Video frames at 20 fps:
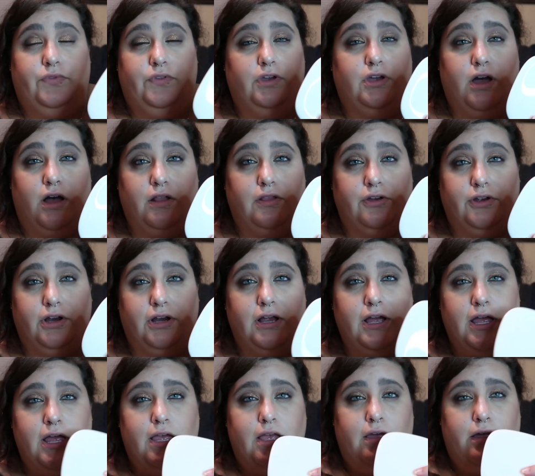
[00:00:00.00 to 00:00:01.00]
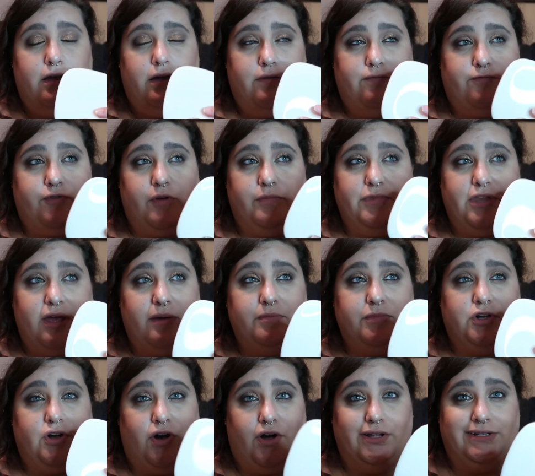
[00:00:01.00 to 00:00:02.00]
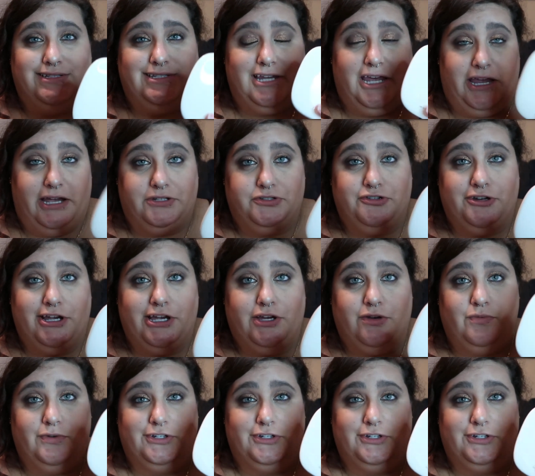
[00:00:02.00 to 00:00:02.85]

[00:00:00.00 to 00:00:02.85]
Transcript: color from them called Tantric,